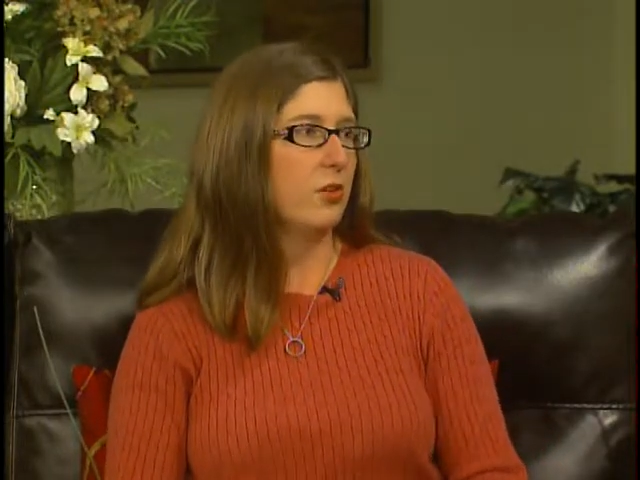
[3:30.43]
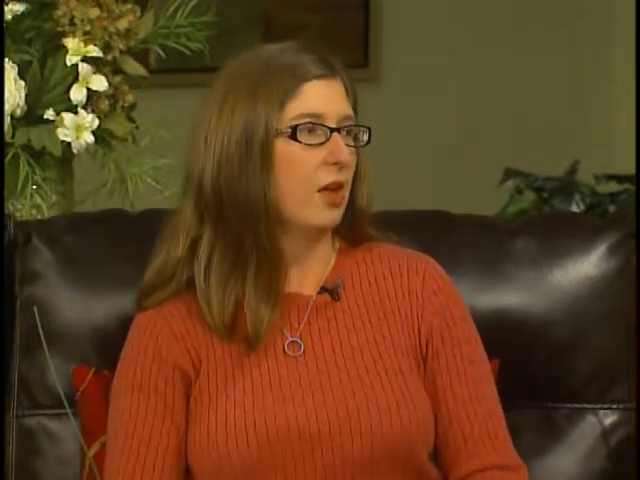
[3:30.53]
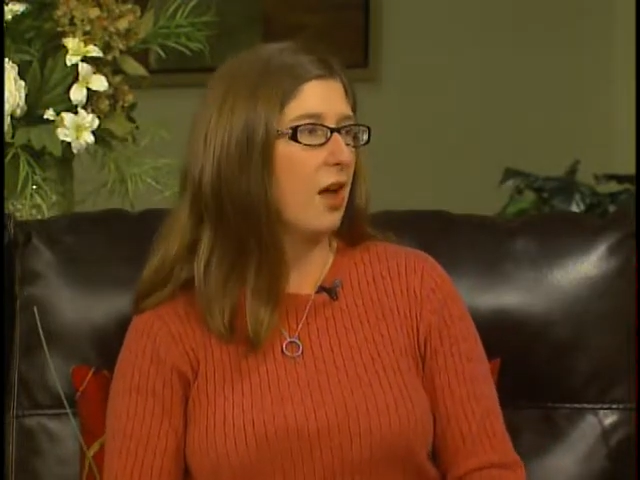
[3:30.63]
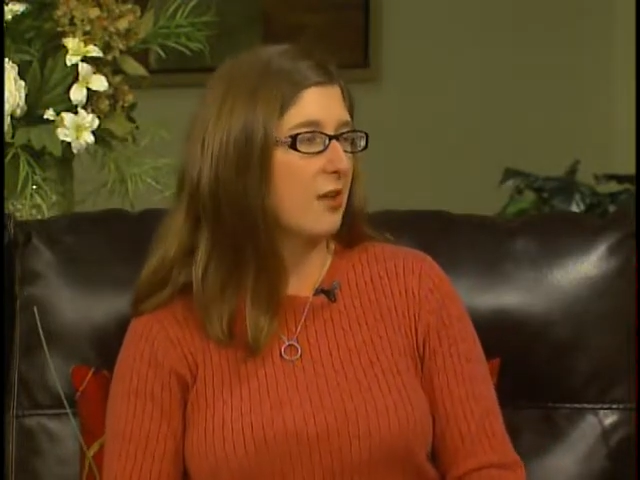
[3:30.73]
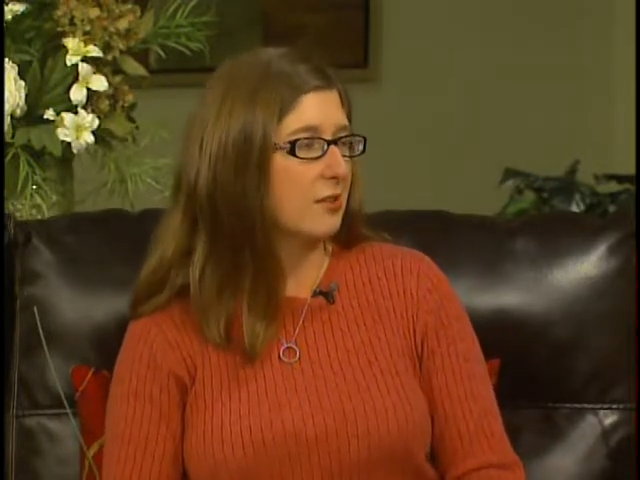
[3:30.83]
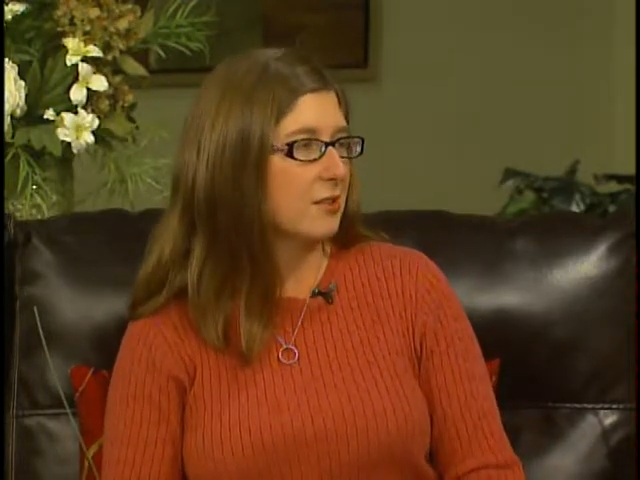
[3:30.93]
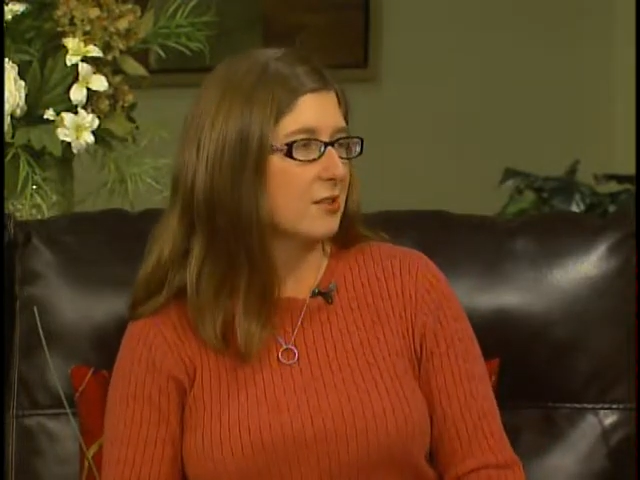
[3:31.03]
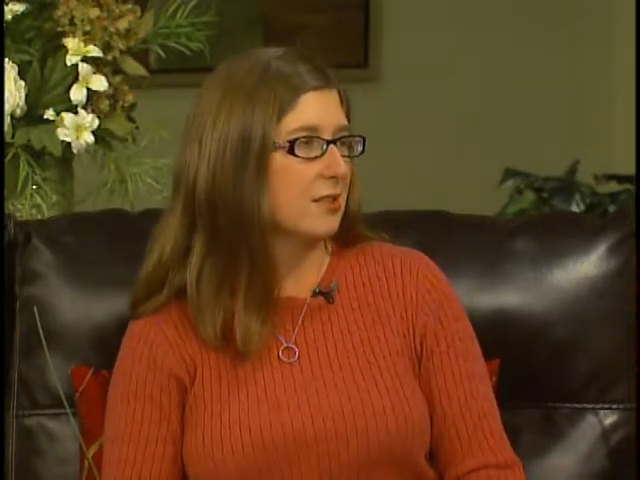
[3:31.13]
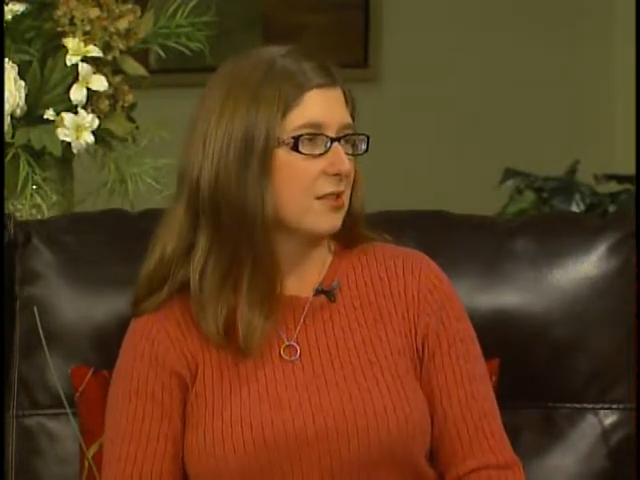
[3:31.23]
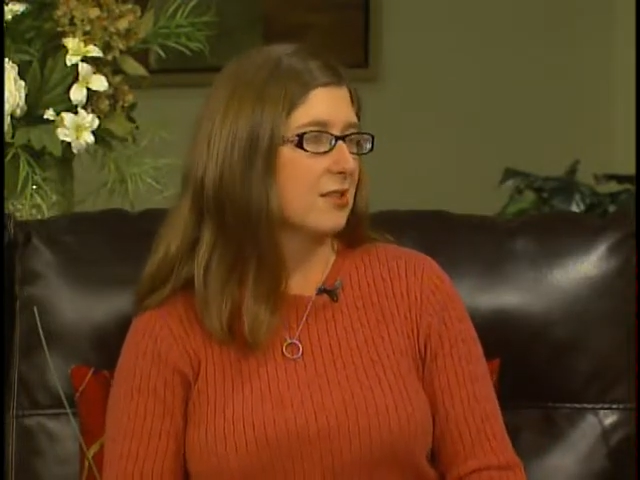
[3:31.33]
and the
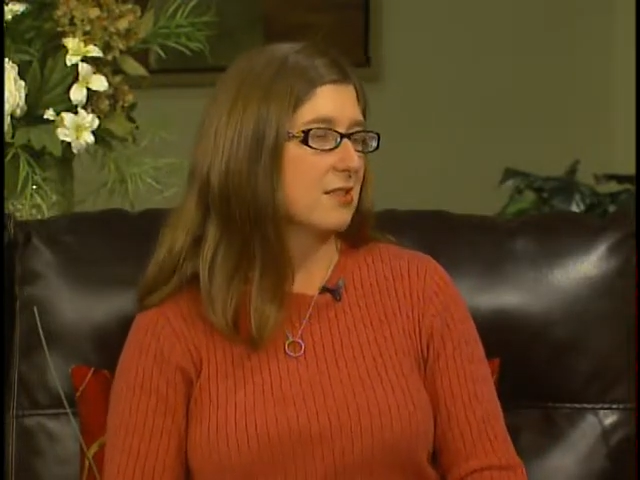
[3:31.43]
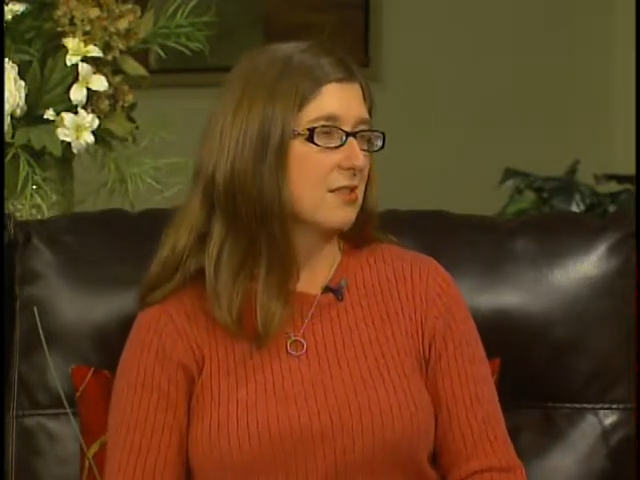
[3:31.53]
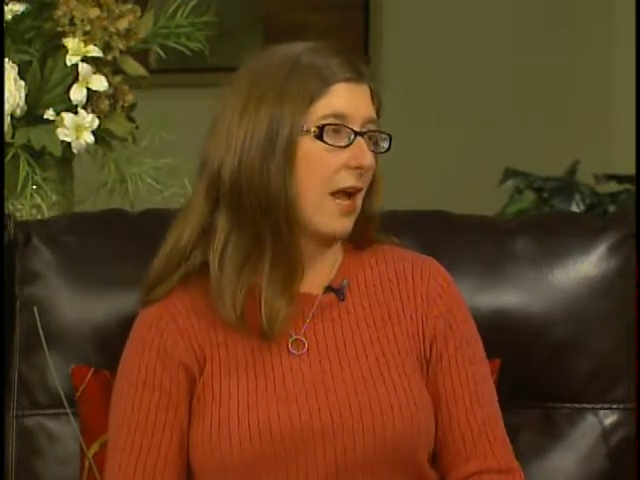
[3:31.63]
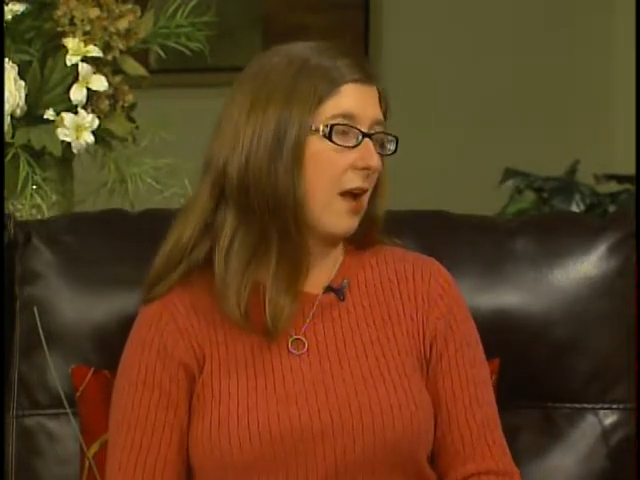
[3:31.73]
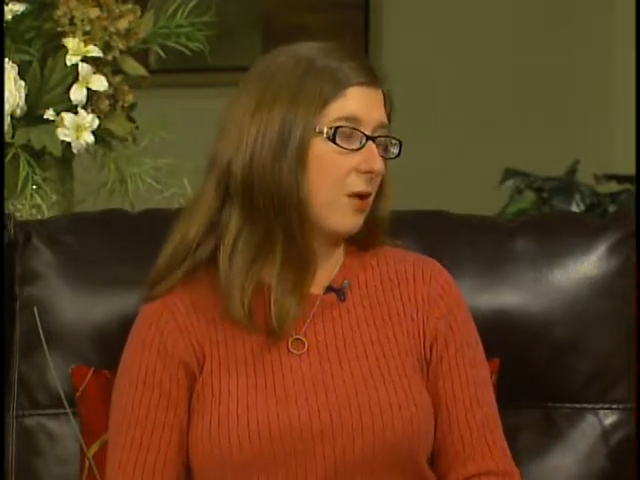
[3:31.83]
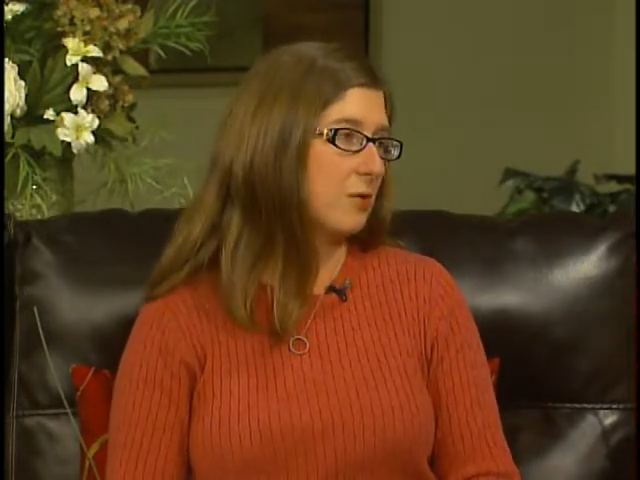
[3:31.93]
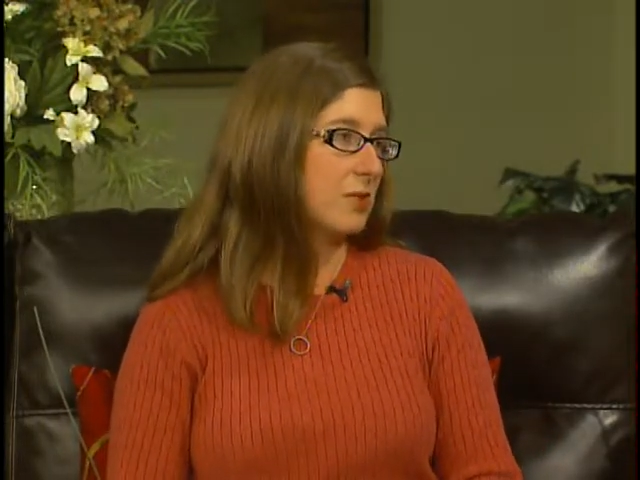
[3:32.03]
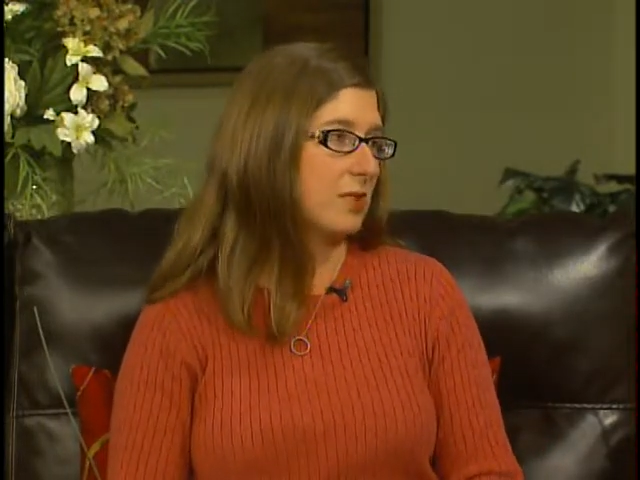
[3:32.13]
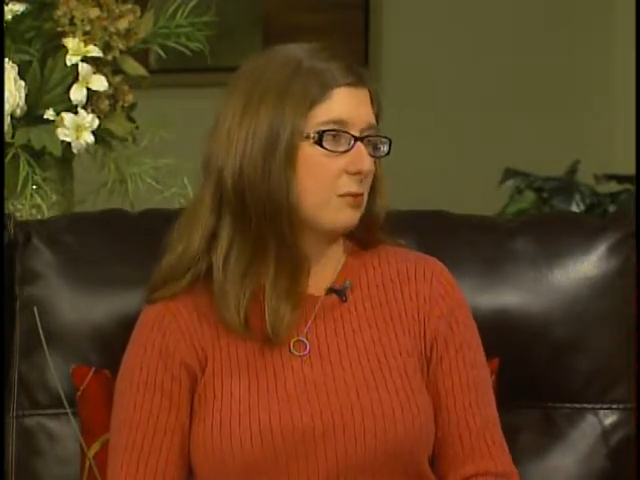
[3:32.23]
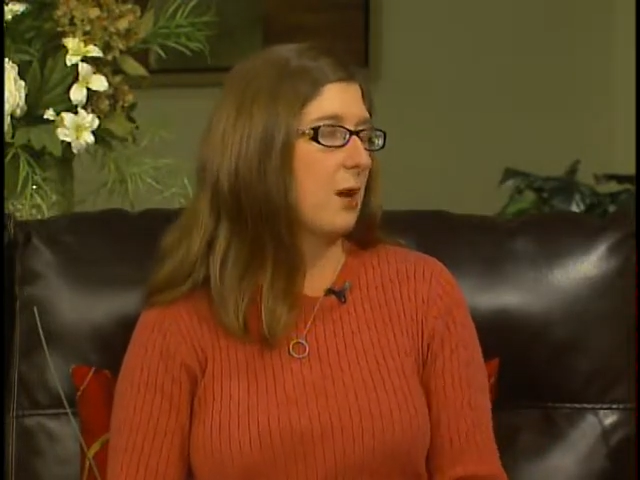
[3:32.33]
colors and the
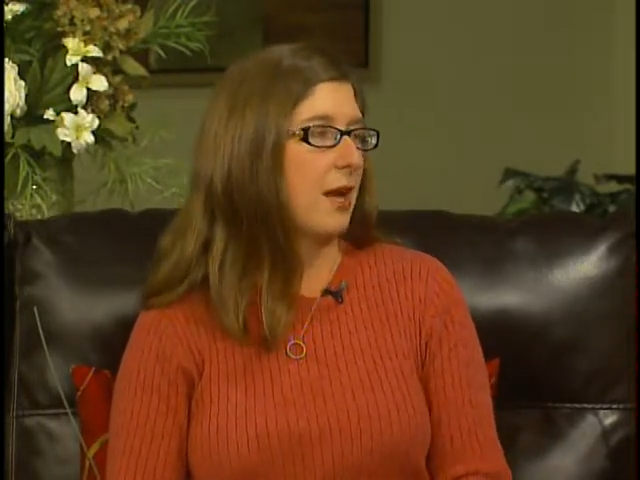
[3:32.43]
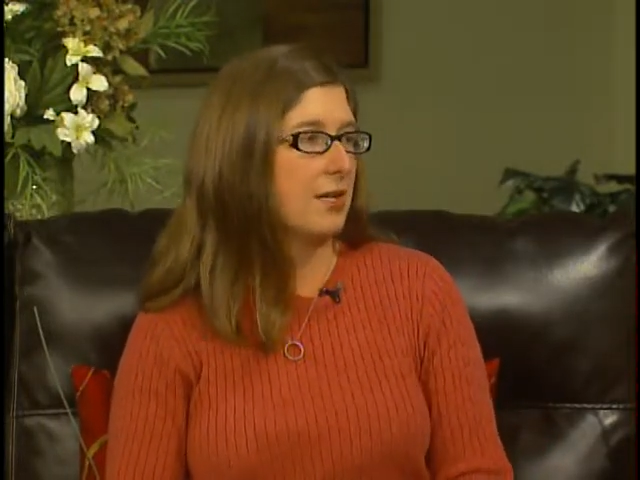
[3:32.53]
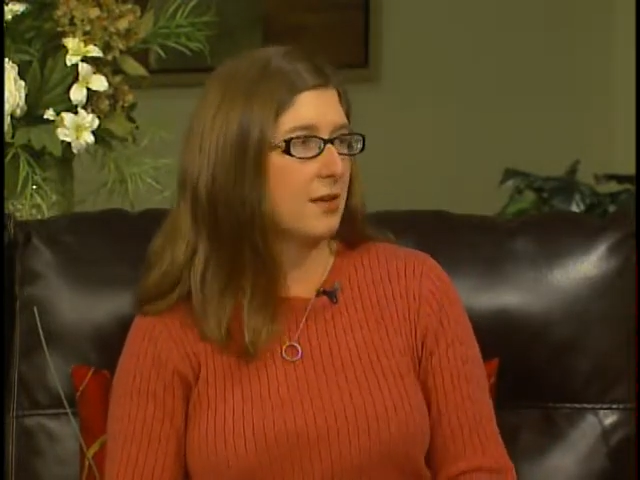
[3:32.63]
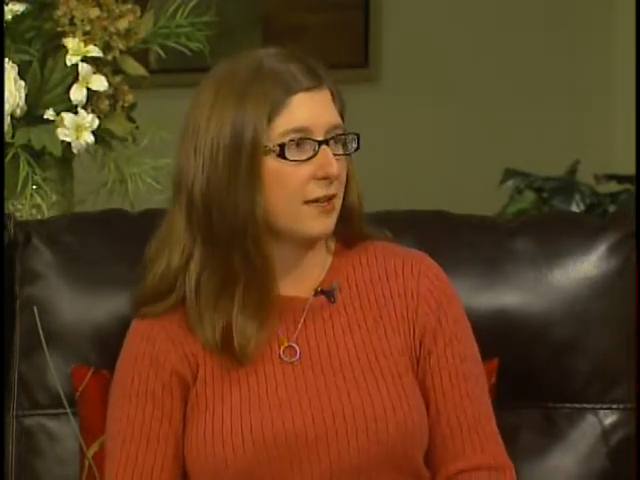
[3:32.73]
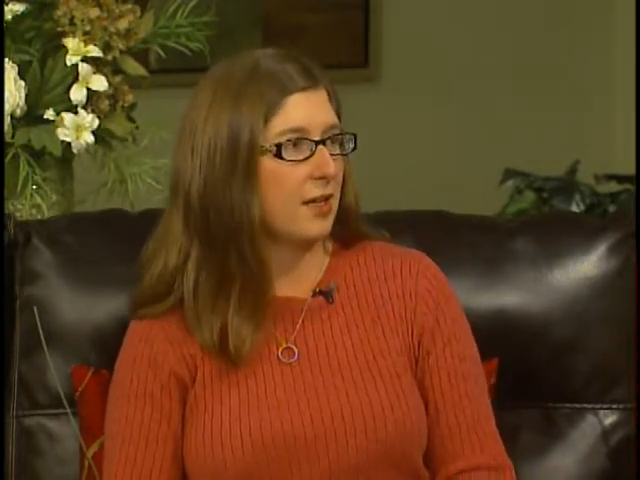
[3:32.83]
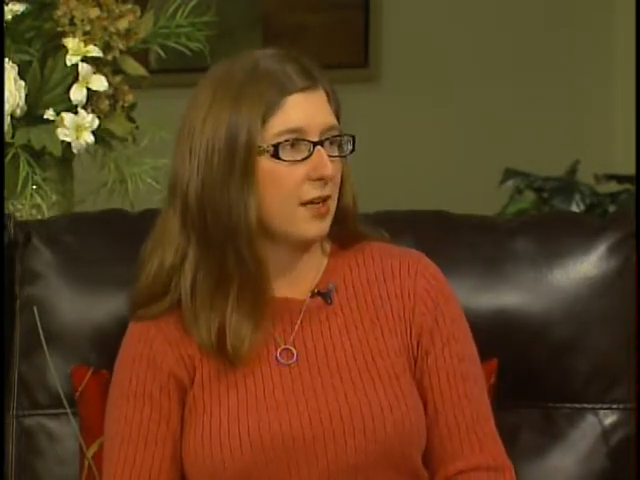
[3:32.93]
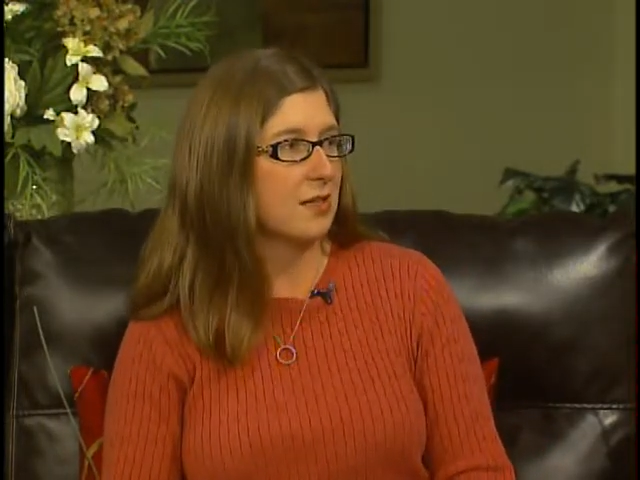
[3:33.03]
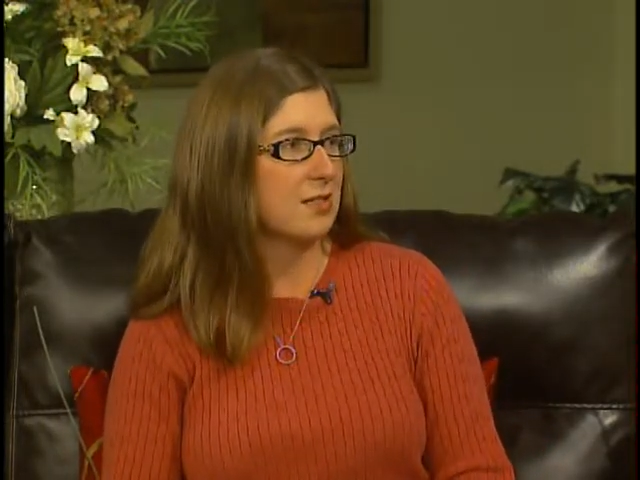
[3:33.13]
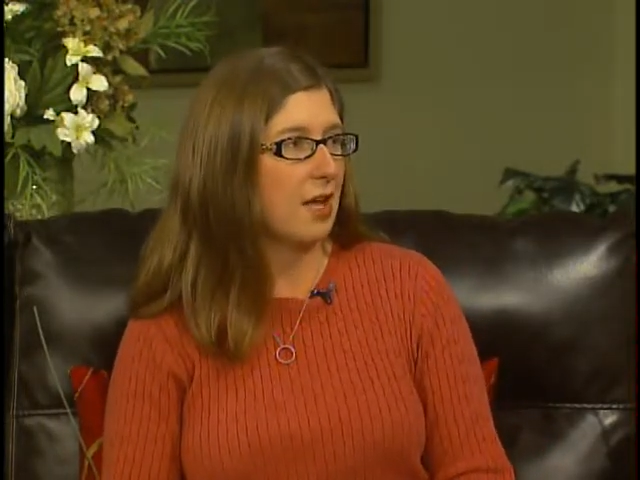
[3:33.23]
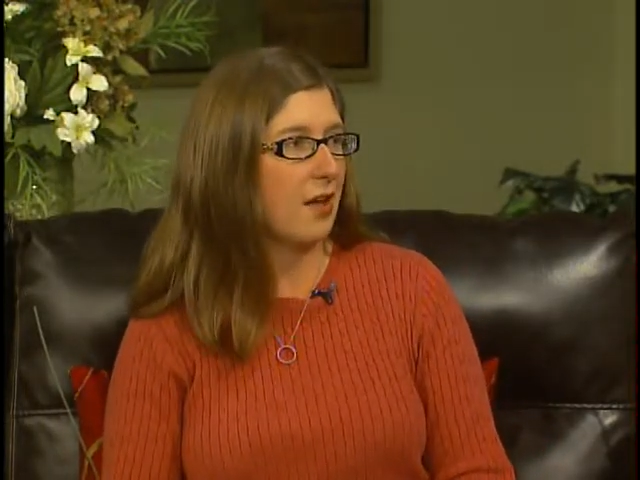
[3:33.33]
sounds and riding on the
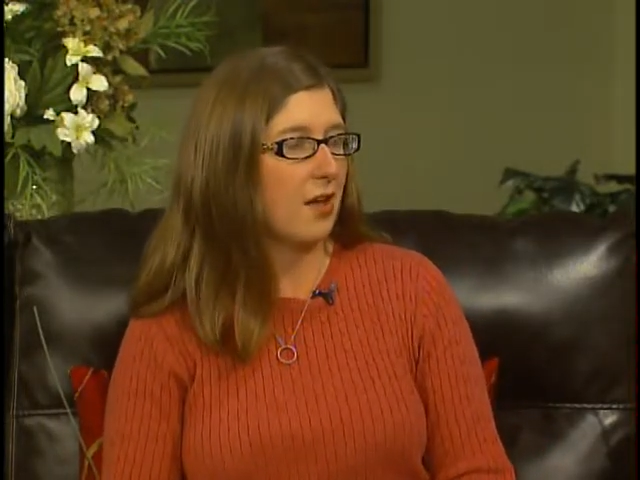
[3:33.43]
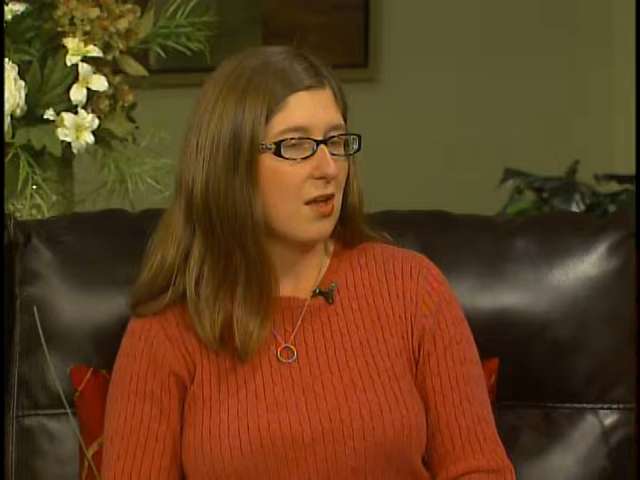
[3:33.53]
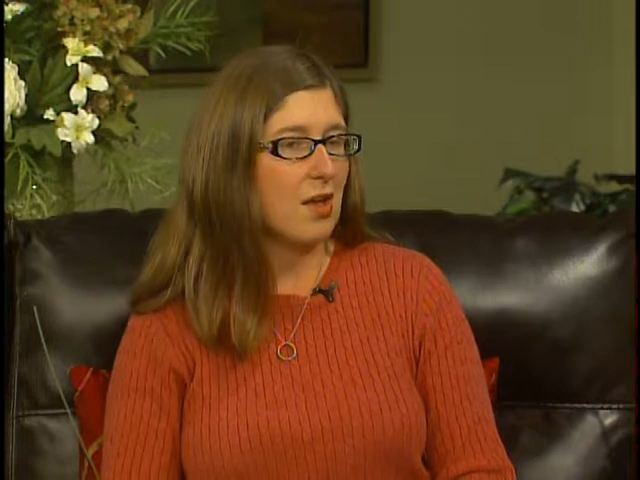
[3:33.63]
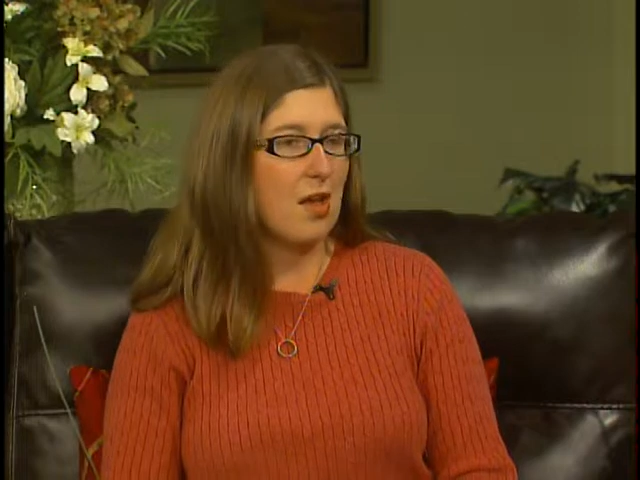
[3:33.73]
carousel,